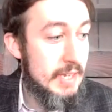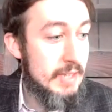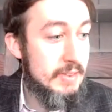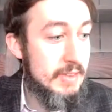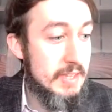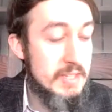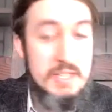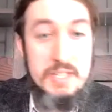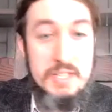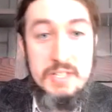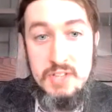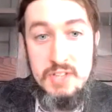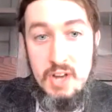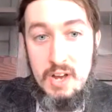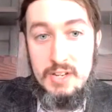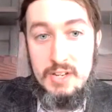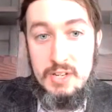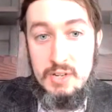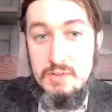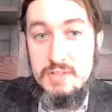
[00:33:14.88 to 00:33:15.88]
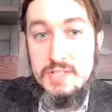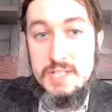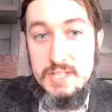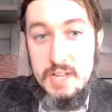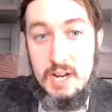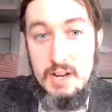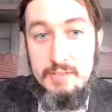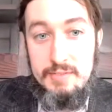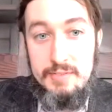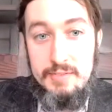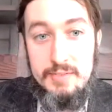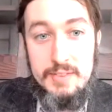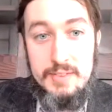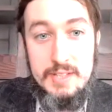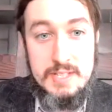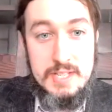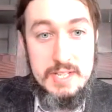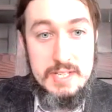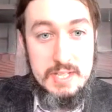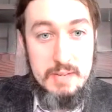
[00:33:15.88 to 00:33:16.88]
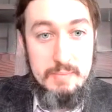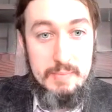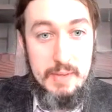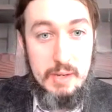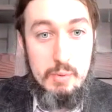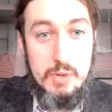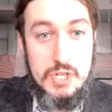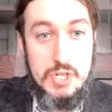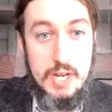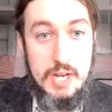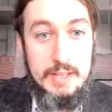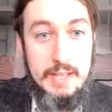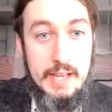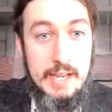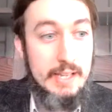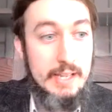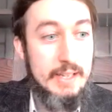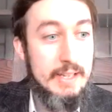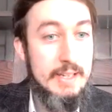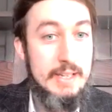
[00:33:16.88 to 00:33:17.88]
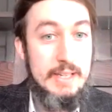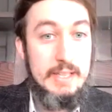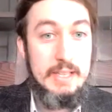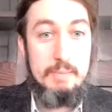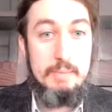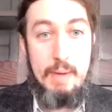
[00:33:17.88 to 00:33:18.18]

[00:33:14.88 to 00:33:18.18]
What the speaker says: this is not new stuff. This is something which I think the